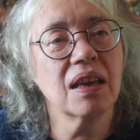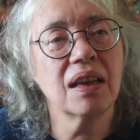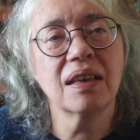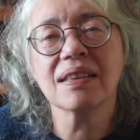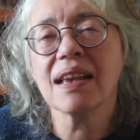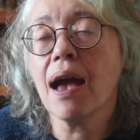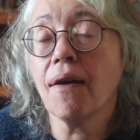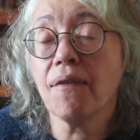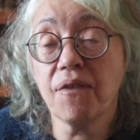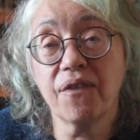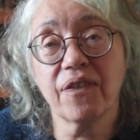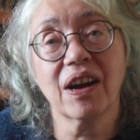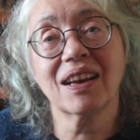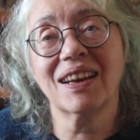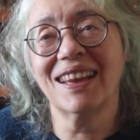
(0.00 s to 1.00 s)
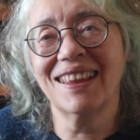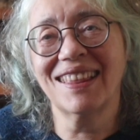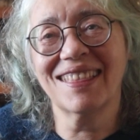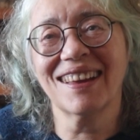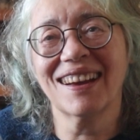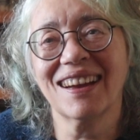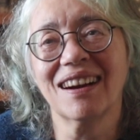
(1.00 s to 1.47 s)
is how funny
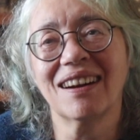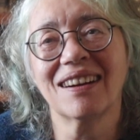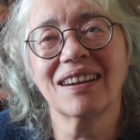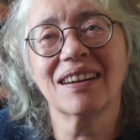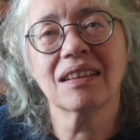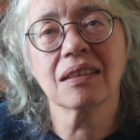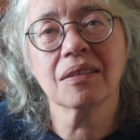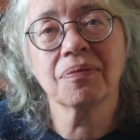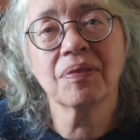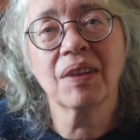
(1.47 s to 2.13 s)
they are.